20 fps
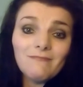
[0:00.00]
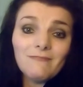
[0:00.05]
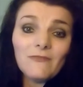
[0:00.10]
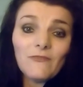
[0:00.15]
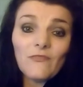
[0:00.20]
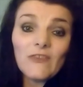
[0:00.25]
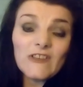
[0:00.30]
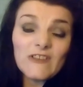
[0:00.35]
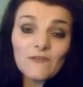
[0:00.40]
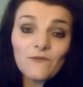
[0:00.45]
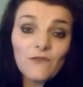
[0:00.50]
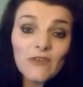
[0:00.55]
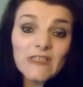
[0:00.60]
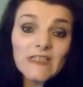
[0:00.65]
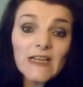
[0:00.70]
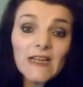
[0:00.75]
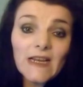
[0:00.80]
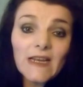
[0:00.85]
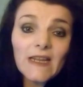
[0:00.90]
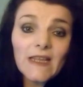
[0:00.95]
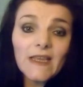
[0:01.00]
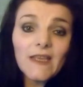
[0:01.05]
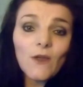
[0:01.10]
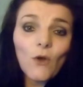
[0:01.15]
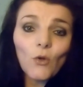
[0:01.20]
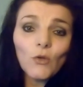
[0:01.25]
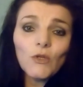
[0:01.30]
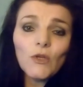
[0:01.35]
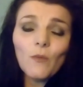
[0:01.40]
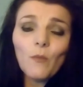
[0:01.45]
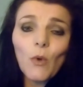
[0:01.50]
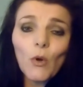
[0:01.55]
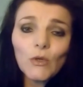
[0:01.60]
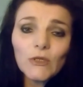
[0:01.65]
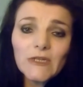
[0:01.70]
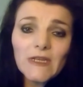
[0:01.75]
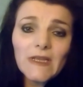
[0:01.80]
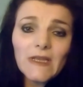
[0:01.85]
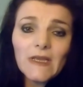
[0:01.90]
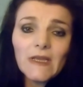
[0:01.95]
physically on your
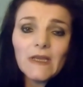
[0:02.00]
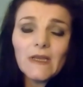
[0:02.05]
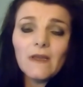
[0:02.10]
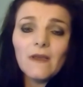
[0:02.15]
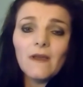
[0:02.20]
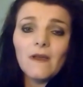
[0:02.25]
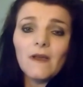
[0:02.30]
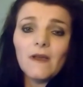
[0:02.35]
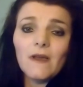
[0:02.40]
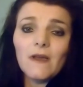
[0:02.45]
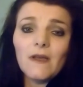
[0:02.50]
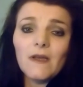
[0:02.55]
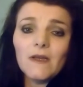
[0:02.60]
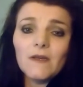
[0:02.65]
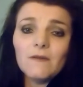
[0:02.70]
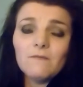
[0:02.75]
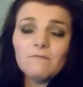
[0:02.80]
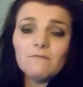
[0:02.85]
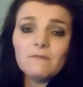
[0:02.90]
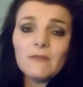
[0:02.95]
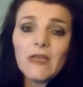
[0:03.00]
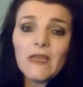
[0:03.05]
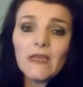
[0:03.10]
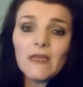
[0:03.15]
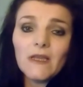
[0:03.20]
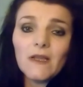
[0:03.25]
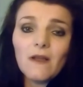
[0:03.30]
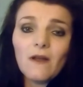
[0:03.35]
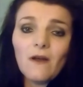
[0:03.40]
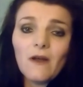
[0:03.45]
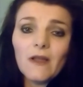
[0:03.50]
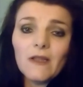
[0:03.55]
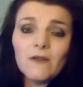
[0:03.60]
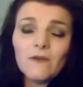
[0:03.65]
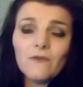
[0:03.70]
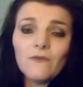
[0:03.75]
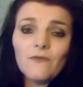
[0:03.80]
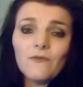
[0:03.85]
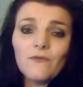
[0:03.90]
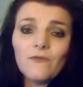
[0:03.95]
body, it kind
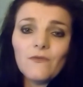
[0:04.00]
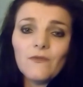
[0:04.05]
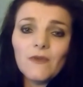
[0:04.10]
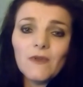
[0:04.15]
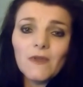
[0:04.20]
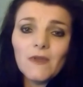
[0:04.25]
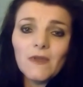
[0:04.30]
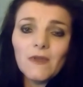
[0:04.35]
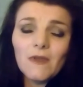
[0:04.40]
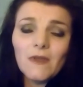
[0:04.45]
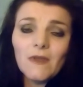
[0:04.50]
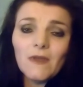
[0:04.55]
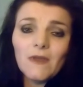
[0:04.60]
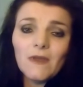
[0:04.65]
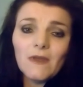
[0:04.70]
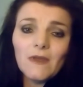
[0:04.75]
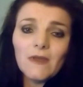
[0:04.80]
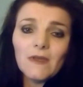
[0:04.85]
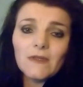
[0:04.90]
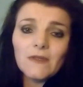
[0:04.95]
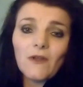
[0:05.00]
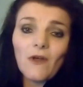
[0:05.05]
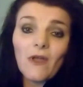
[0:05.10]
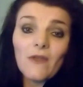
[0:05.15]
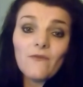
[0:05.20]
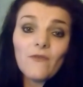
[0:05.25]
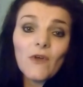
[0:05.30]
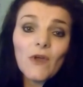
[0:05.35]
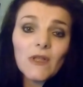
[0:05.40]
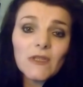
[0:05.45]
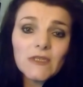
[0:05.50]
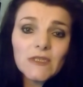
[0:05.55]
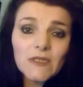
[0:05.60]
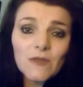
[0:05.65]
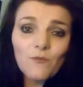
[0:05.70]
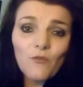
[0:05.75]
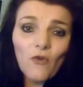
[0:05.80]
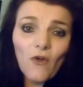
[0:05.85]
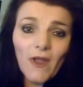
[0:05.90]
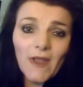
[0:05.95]
of diverts
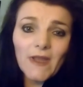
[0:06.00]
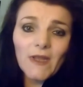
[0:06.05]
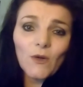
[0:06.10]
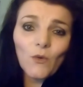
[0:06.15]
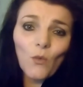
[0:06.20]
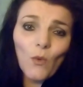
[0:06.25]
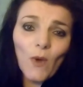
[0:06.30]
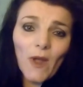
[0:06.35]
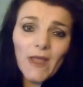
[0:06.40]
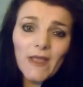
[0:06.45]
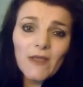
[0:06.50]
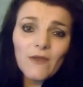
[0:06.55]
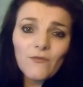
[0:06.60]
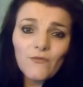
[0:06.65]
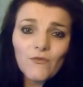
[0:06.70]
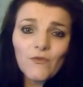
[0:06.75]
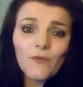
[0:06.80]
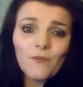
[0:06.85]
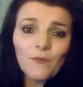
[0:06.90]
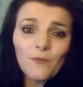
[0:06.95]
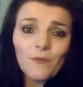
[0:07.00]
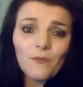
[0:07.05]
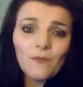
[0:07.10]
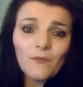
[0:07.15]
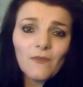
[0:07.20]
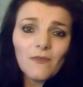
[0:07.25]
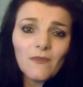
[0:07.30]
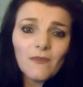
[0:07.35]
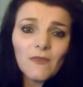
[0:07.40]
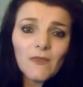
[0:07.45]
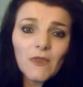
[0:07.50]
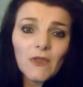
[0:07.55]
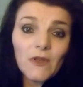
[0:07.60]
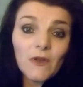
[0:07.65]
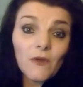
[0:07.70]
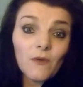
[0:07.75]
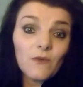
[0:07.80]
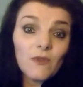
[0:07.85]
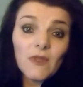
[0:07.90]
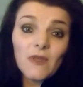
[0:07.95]
the brain away from,
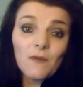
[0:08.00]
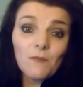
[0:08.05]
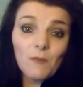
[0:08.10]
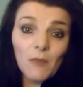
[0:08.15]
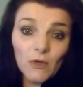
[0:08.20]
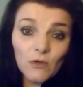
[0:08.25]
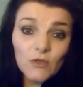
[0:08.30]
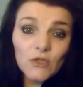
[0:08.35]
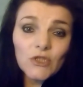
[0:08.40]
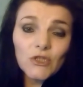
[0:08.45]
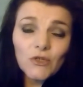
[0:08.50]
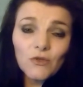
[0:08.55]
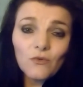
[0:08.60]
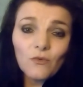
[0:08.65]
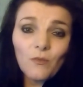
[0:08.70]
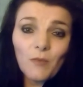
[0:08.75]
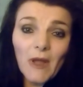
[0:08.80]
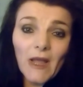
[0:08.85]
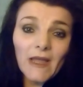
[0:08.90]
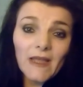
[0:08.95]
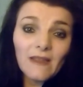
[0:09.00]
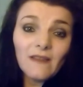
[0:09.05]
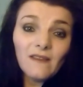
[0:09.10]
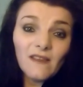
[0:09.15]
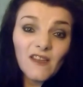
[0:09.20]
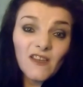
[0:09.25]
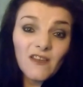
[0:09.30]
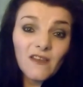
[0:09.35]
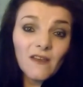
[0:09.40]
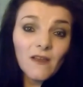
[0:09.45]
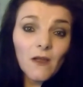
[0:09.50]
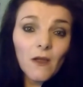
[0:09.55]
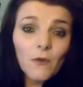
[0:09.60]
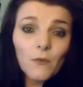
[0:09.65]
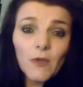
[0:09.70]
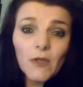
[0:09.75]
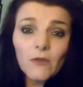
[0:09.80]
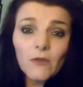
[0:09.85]
the emotional pain that you're going